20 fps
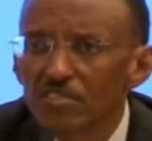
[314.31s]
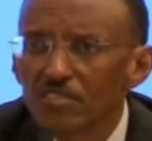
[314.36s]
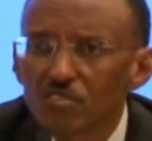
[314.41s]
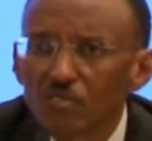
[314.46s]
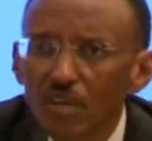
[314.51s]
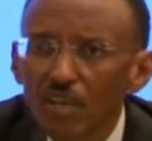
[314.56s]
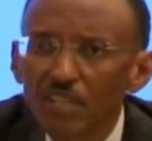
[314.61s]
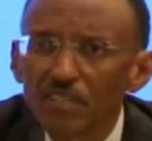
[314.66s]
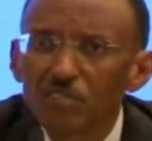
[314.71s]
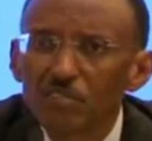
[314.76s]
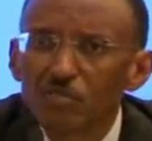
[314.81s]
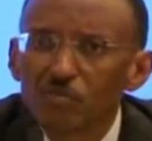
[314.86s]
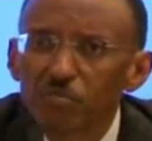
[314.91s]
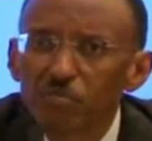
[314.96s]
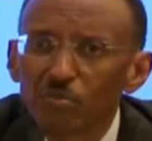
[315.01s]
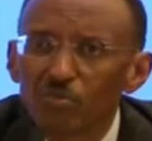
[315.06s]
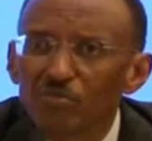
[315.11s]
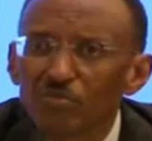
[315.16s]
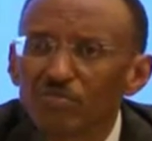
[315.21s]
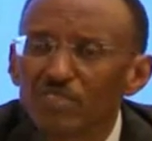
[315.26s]
tried to
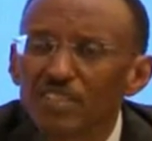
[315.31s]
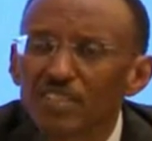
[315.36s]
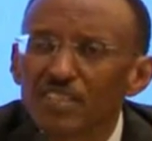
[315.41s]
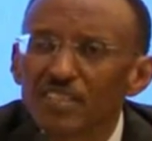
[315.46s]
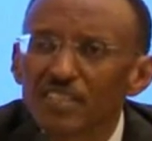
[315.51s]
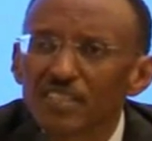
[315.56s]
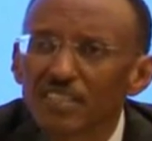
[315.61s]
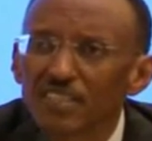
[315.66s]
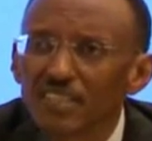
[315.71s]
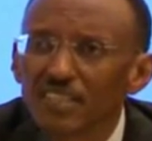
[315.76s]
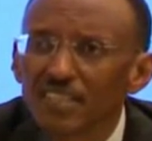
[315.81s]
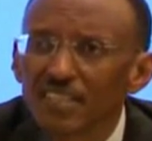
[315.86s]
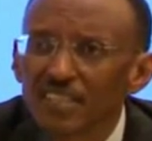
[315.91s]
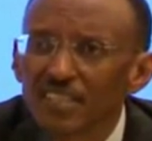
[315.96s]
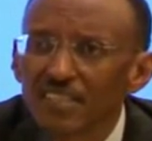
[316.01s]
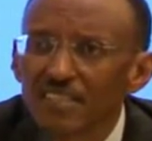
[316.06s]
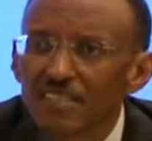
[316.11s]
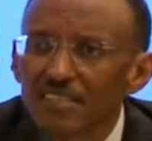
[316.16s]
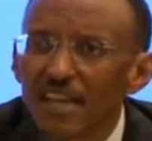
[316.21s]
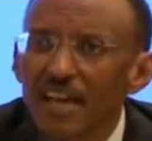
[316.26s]
prove it
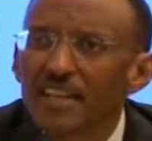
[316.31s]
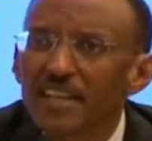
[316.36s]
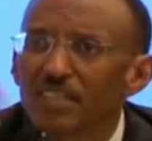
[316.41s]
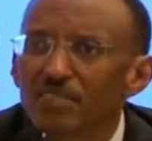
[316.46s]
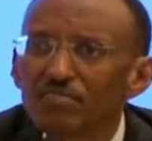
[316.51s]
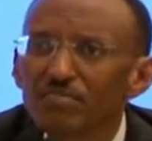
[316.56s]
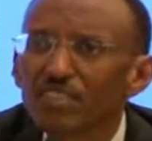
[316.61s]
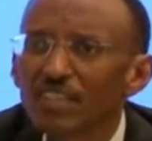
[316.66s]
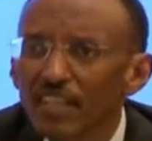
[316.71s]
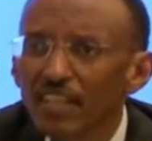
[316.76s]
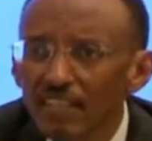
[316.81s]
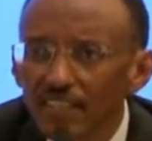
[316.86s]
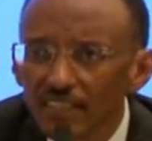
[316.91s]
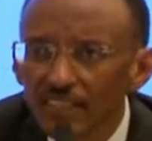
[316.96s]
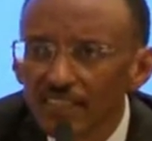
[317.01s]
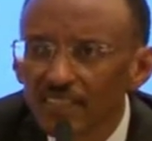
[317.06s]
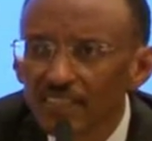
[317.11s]
scientifically,